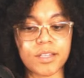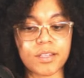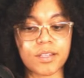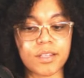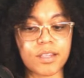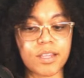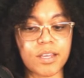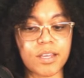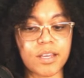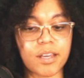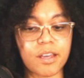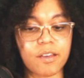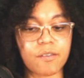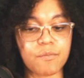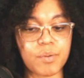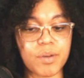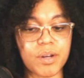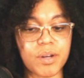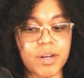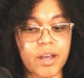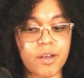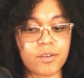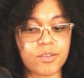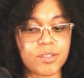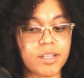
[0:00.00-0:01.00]
that they have
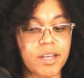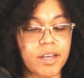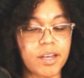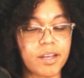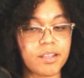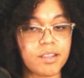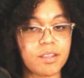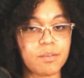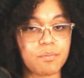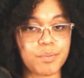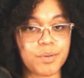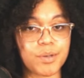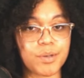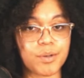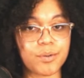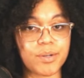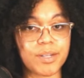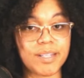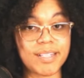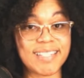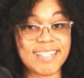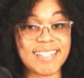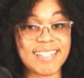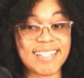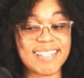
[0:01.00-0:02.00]
been outside the
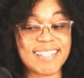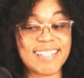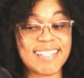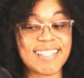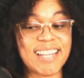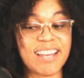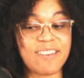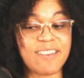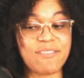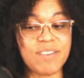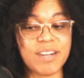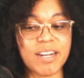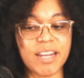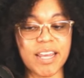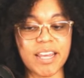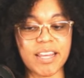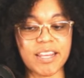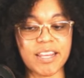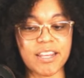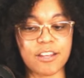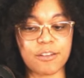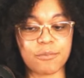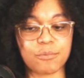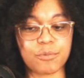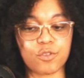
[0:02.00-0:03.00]
building since 7
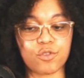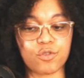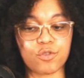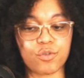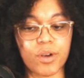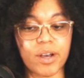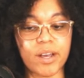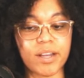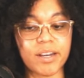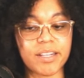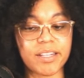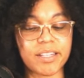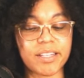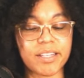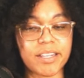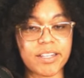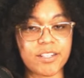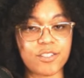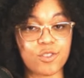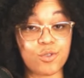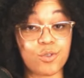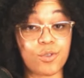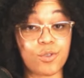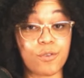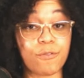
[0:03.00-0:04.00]
a.m. to try to get
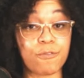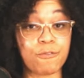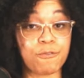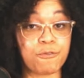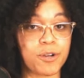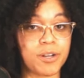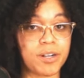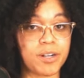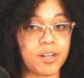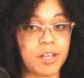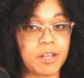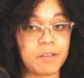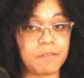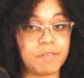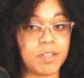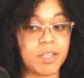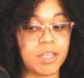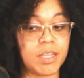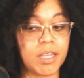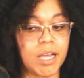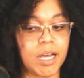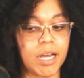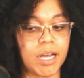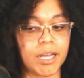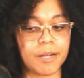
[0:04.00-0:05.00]
to the front of the
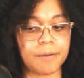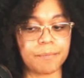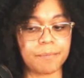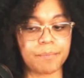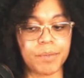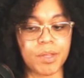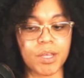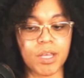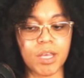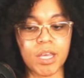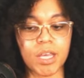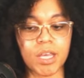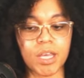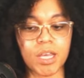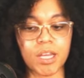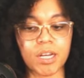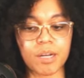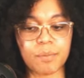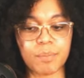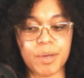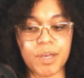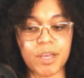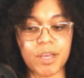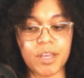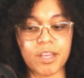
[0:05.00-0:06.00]
line. In a
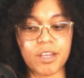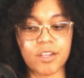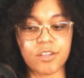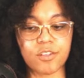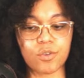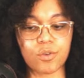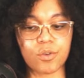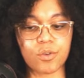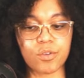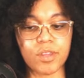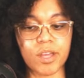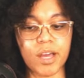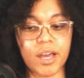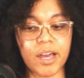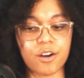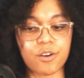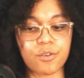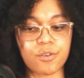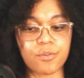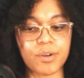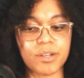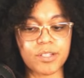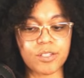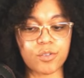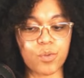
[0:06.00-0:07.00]
page on the
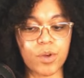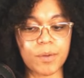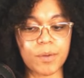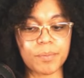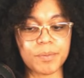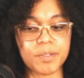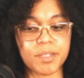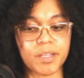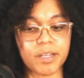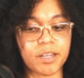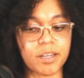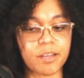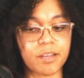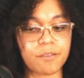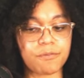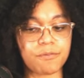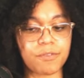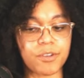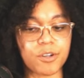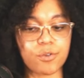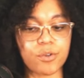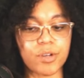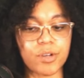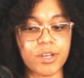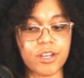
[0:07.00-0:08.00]
IRS website, a
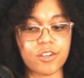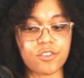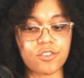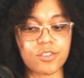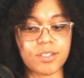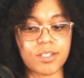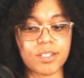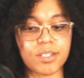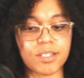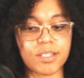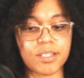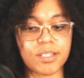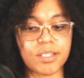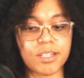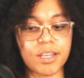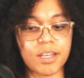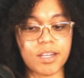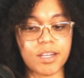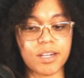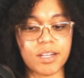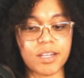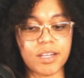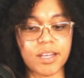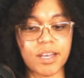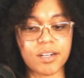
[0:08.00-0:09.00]
federal agency
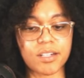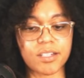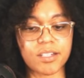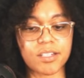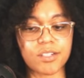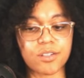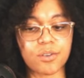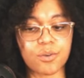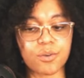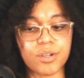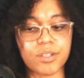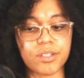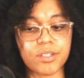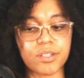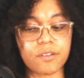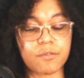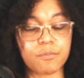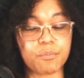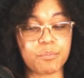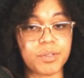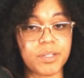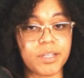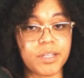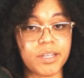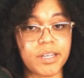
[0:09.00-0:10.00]
said it had a series
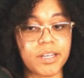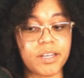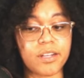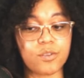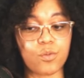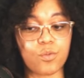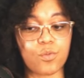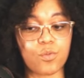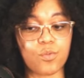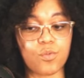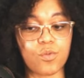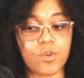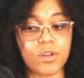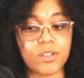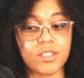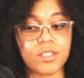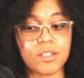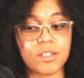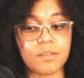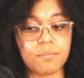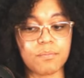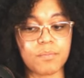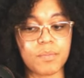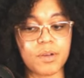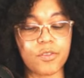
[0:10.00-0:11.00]
of planned
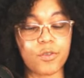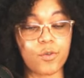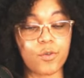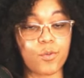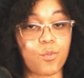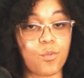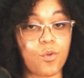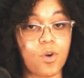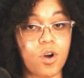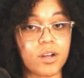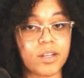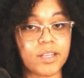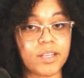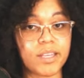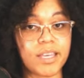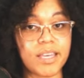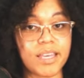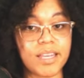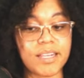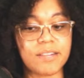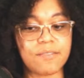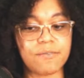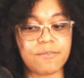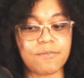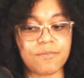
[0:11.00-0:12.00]
once-a-month
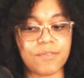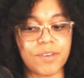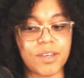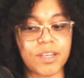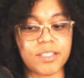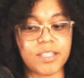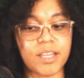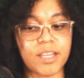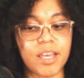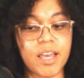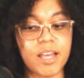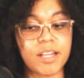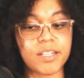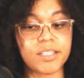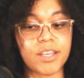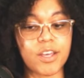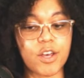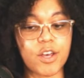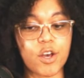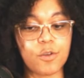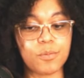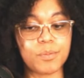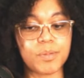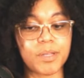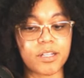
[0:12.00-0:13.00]
walk-in events to
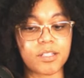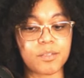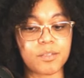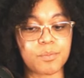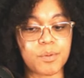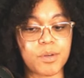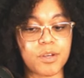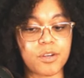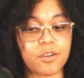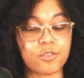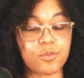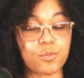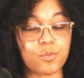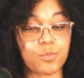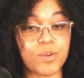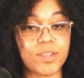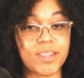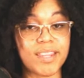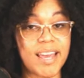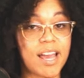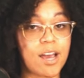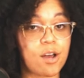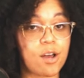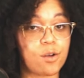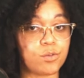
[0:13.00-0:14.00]
help taxpayers
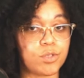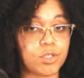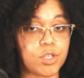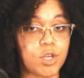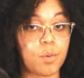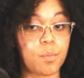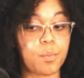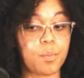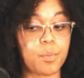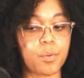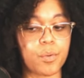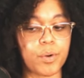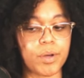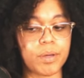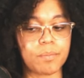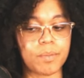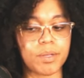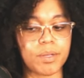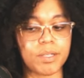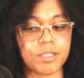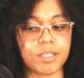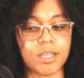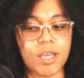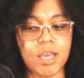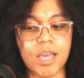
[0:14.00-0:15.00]
without
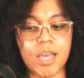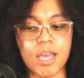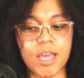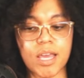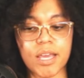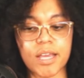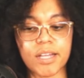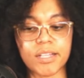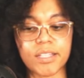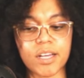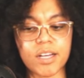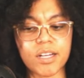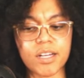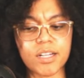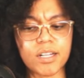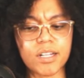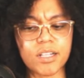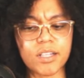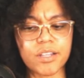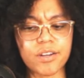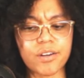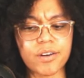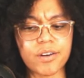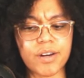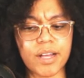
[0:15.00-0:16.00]
appointments. It's
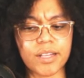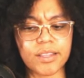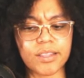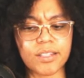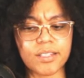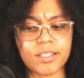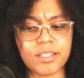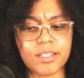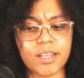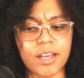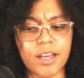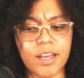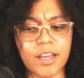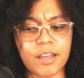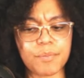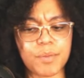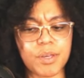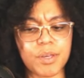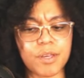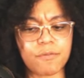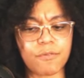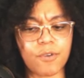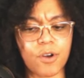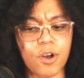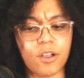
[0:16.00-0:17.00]
unclear at the time
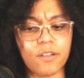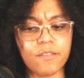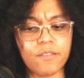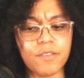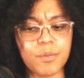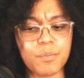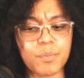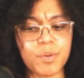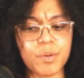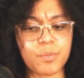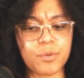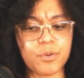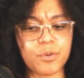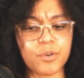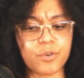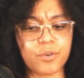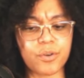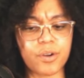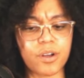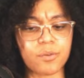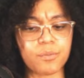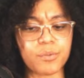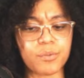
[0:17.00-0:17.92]
if all of the people in the crowd